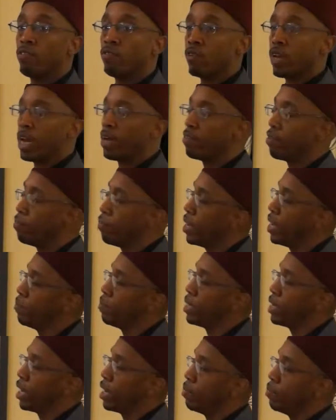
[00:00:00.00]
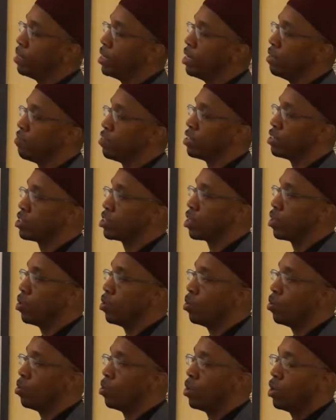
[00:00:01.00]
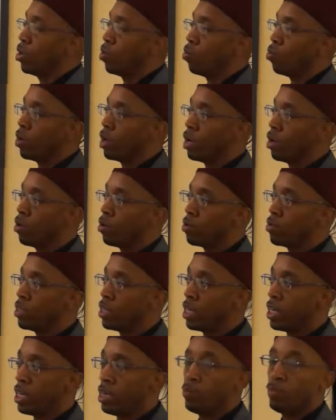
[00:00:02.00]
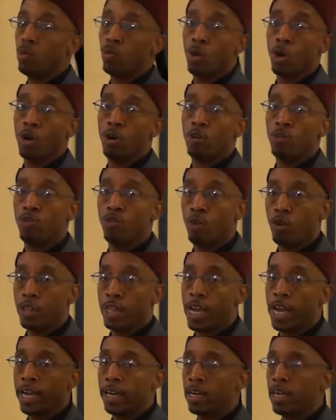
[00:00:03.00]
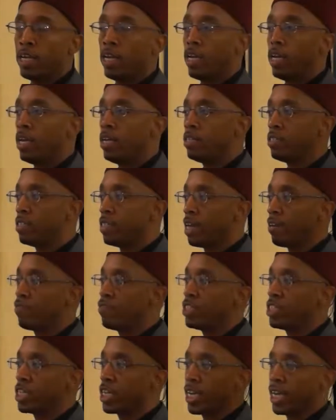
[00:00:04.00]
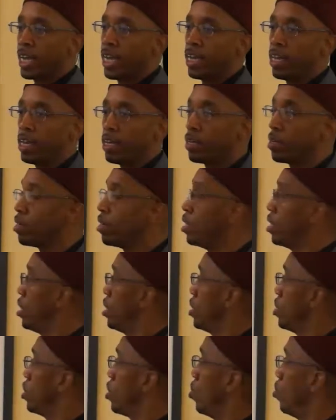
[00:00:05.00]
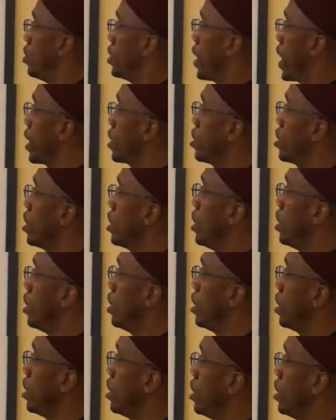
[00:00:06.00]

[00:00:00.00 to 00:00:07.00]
of life, and man became a living soul. Well, the Hebrew word for that is nephesh chai. So it's actually